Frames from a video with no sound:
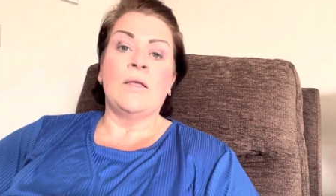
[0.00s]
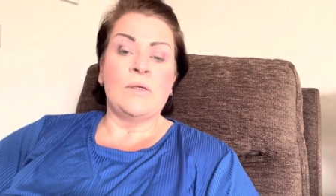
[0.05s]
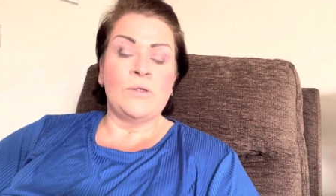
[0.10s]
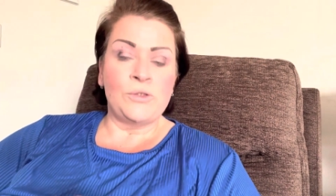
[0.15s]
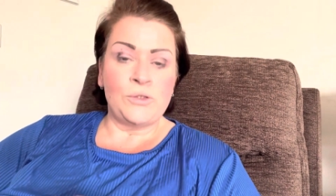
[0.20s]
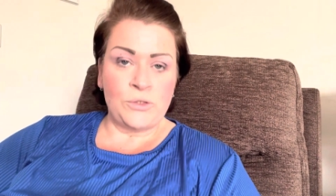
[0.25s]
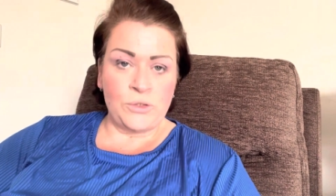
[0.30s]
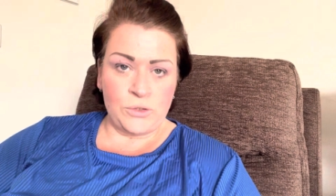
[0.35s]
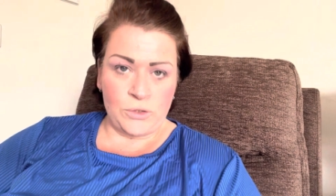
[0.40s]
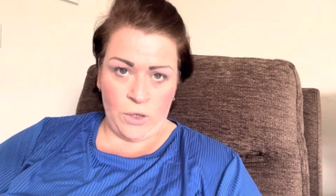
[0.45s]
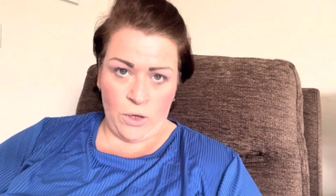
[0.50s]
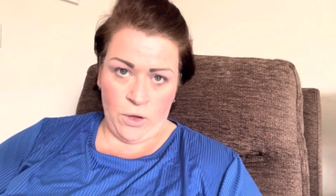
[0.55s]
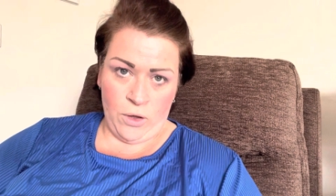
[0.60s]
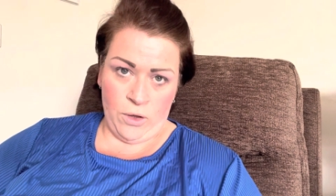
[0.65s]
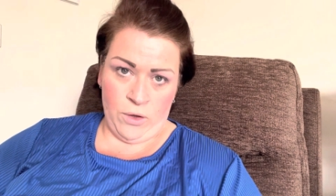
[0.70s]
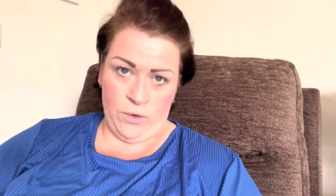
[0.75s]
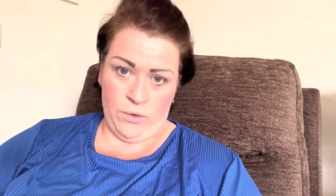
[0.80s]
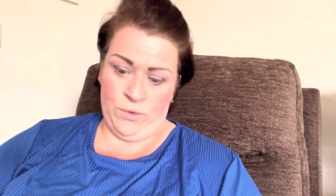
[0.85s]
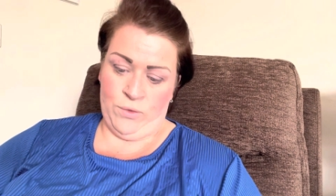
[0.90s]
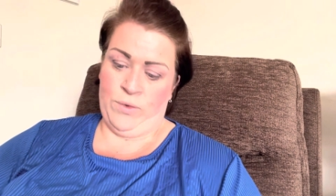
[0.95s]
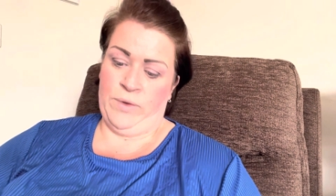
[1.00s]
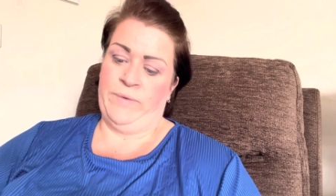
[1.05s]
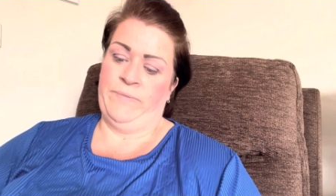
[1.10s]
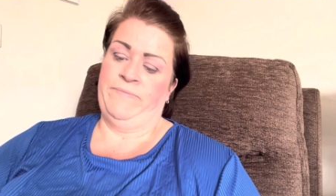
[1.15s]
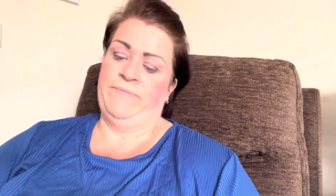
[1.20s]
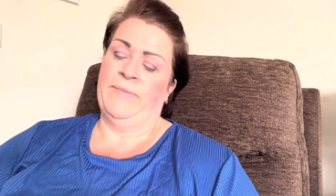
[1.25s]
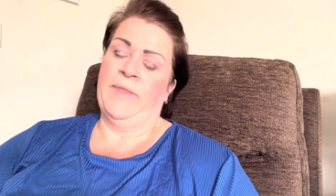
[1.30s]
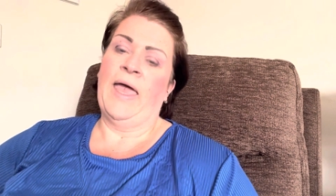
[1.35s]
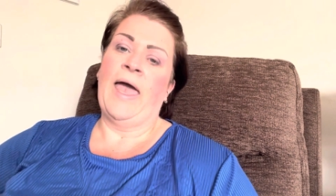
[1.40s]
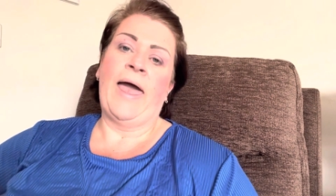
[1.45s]
So,
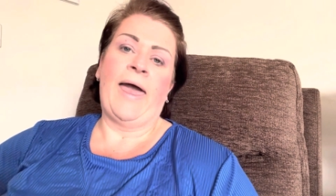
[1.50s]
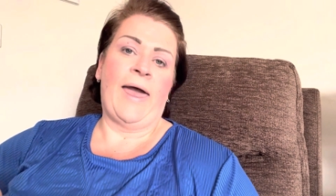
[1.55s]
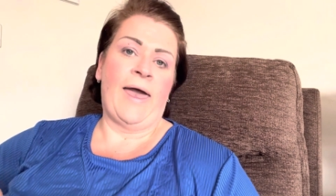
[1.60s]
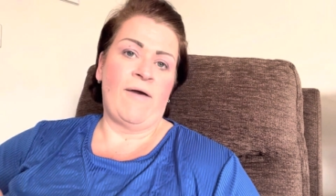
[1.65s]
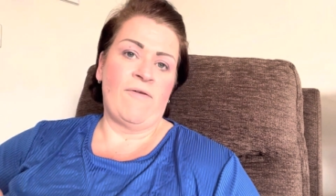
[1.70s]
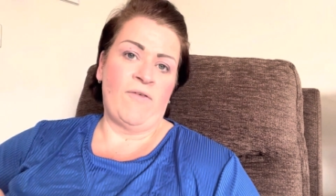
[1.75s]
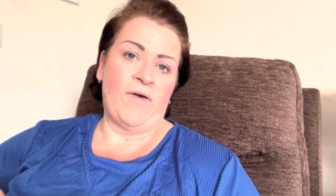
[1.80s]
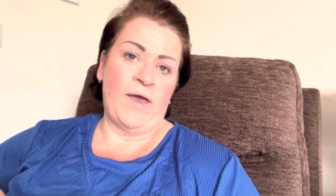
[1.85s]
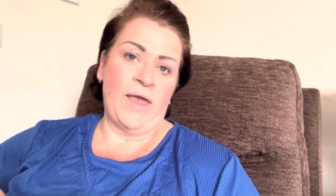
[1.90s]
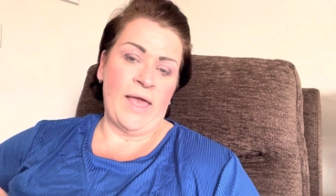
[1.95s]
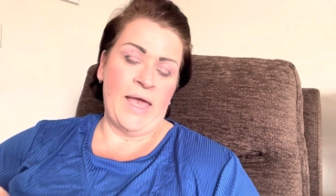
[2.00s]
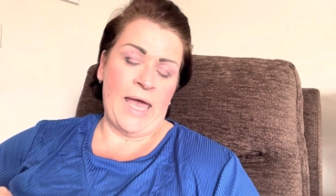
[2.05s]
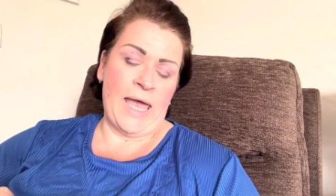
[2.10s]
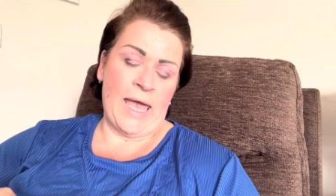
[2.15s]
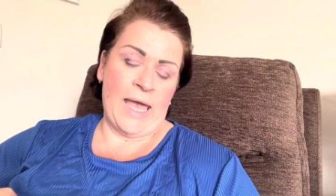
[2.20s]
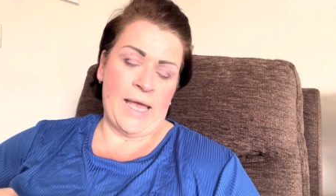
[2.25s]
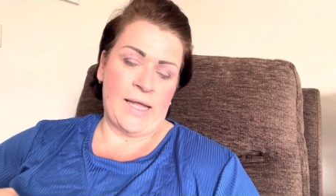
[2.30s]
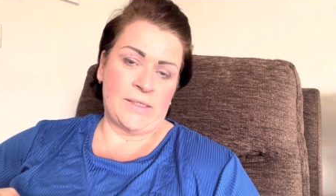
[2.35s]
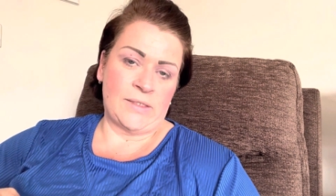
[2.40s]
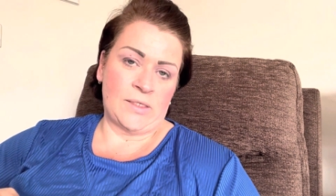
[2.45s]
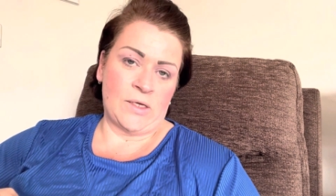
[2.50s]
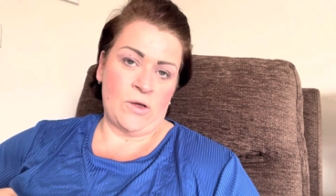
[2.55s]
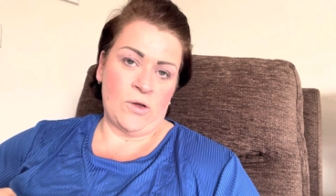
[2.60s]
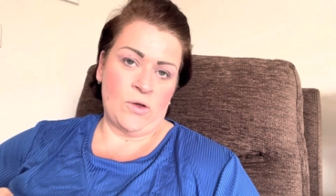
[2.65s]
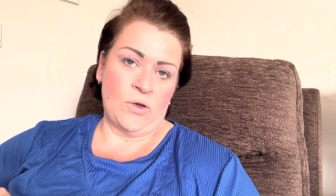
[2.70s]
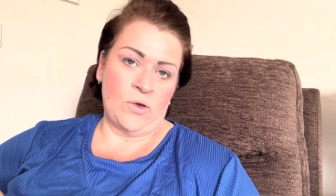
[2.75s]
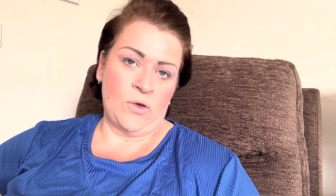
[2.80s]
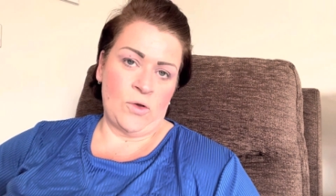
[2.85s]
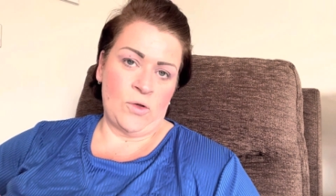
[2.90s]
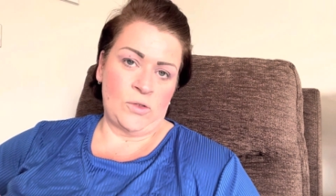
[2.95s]
have I had a
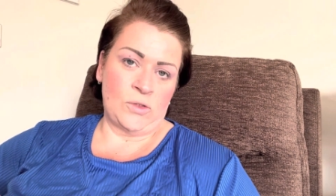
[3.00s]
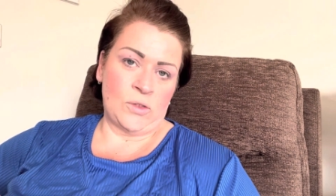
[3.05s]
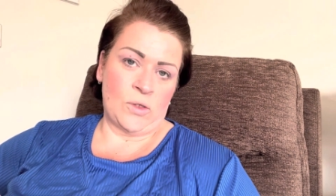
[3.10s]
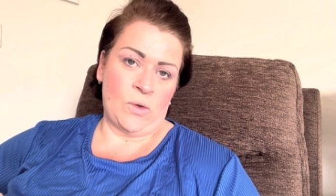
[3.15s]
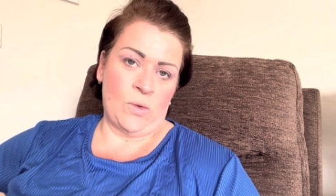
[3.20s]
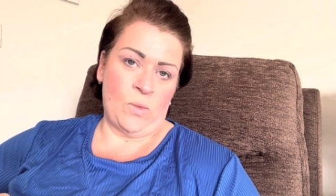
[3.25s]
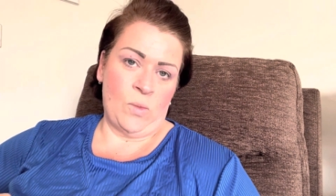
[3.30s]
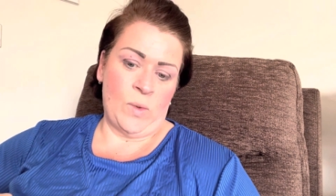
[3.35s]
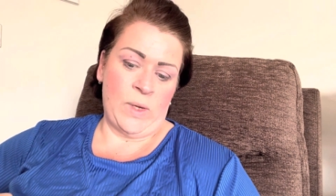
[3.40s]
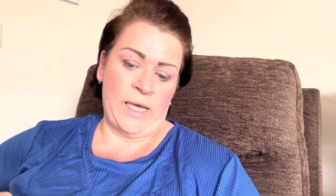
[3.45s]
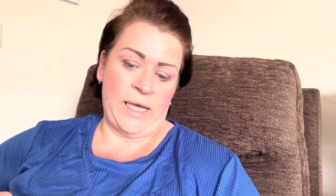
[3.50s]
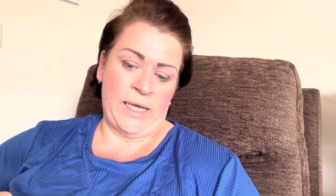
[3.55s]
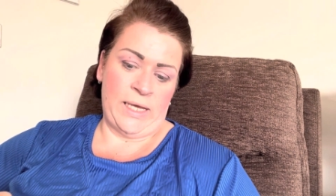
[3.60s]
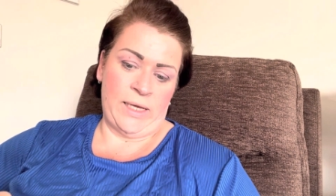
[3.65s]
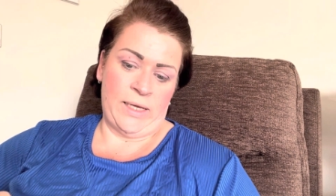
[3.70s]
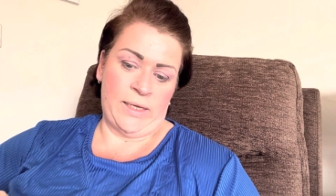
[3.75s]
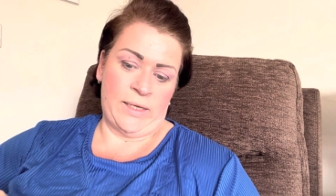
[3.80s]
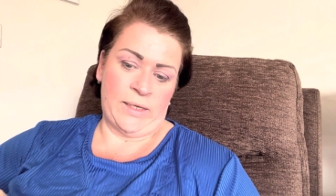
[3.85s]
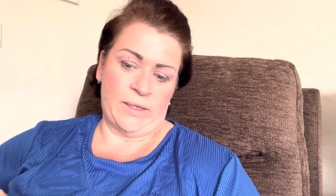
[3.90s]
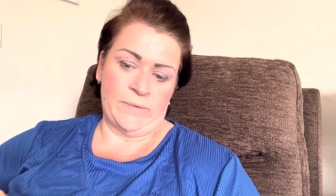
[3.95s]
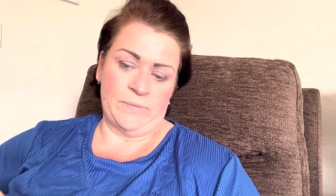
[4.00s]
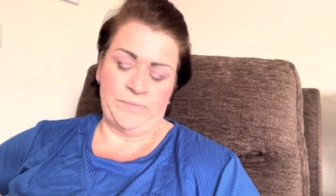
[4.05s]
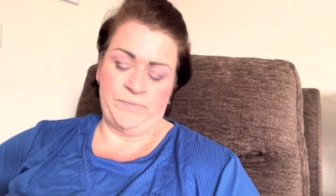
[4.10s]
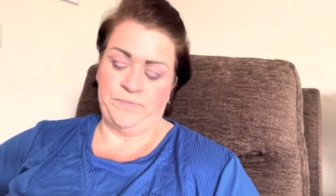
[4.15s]
good week?